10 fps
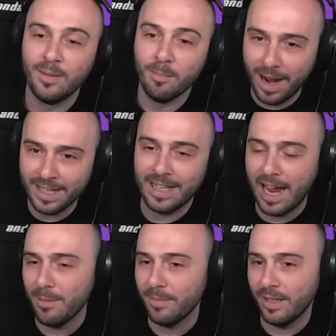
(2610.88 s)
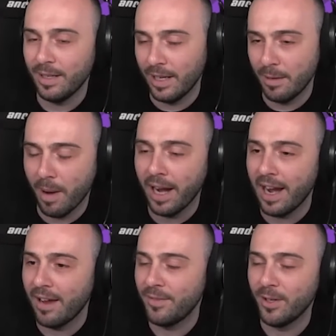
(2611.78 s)
my time in my
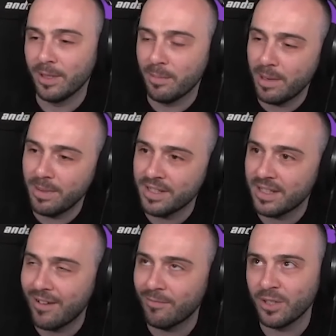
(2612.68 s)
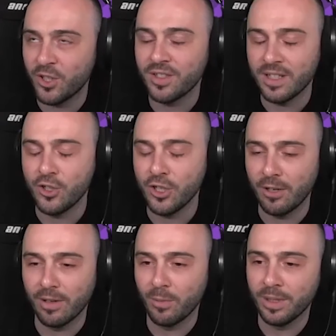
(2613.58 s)
life, with the baby and stuff, but just in
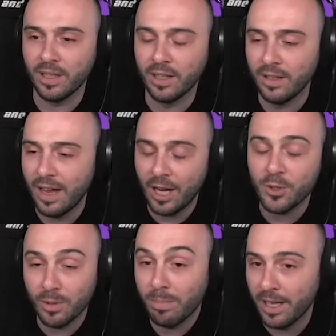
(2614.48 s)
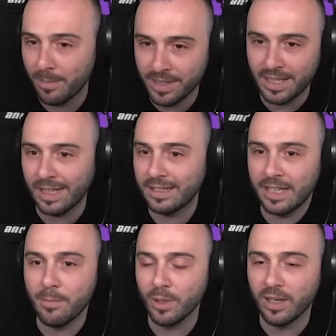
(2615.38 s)
general with the actual player base that
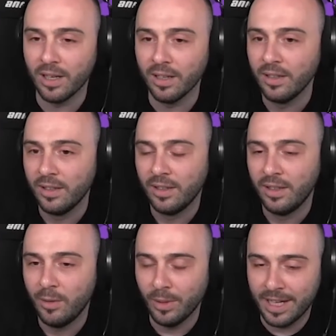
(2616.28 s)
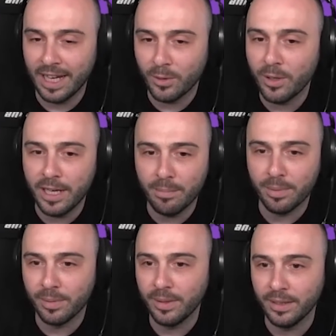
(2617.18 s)
game will get to keep
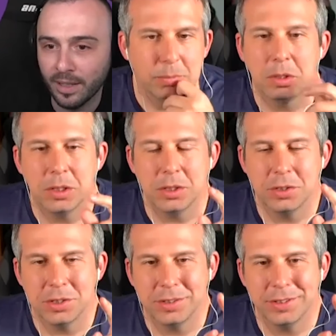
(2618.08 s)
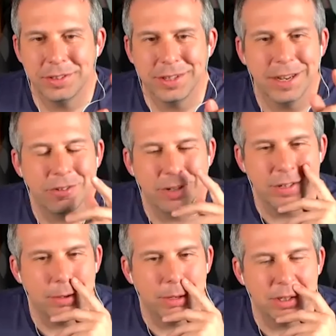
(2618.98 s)
in the longer run. Just an
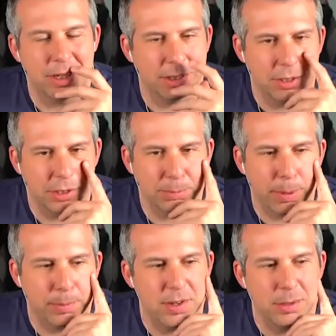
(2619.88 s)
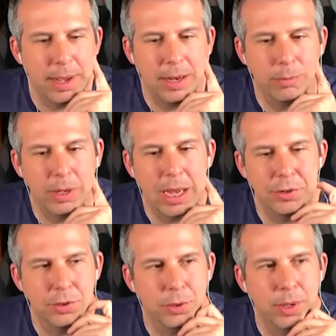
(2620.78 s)
interesting question actually just popped into my head as
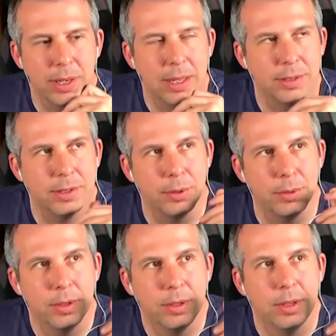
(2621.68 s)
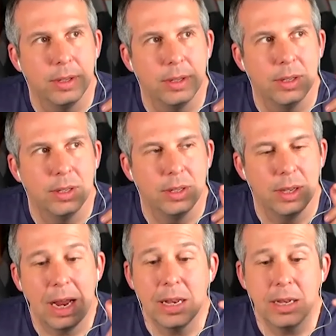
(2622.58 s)
you're talking there. So
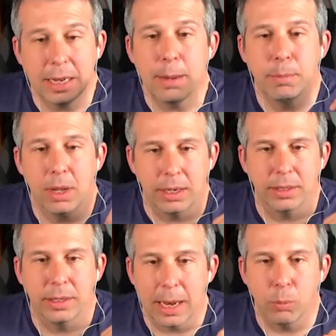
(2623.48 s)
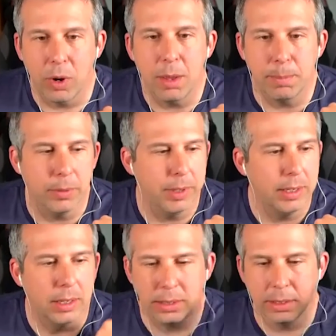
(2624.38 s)
in a game like the game we're building,
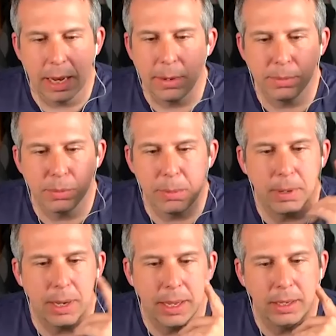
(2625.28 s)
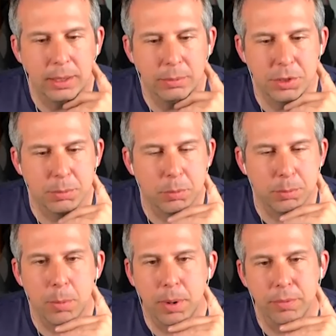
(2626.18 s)
like the games we play, which are more
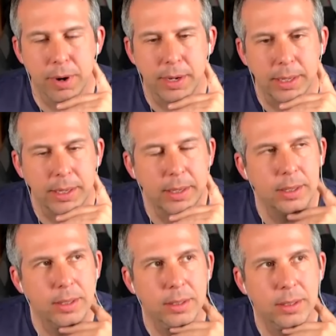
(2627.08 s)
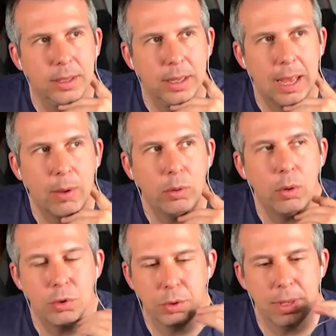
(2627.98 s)
mobile friendly, how
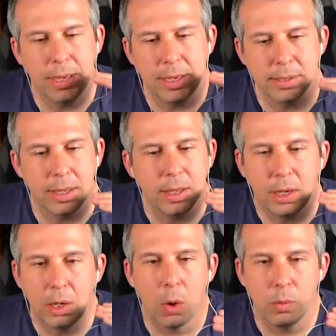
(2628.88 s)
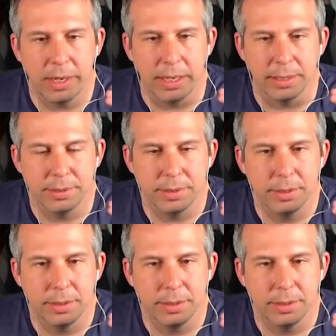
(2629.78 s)
long do you think is like the longest